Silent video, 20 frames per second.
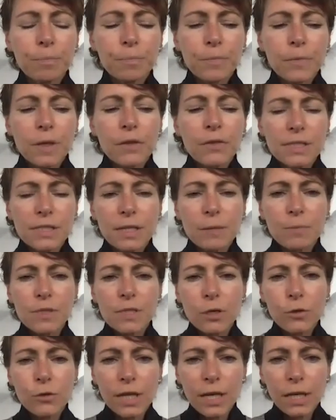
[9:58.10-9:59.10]
this
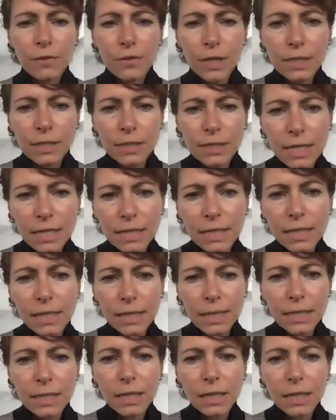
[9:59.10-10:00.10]
episode, they're taking a
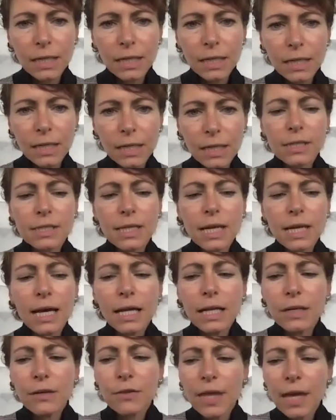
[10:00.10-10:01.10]
clip of it
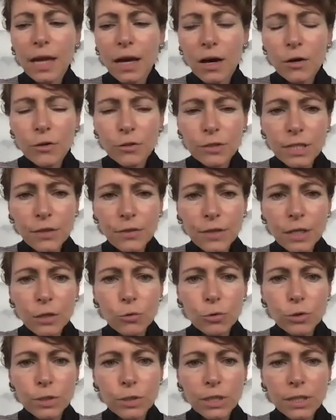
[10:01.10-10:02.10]
and they're asking the
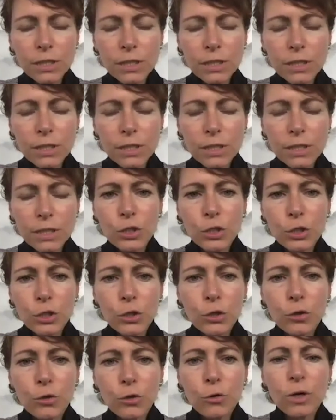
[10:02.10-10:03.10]
audience
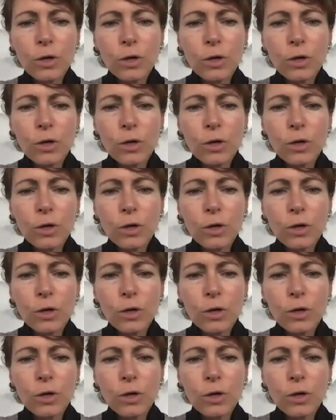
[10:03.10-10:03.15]
to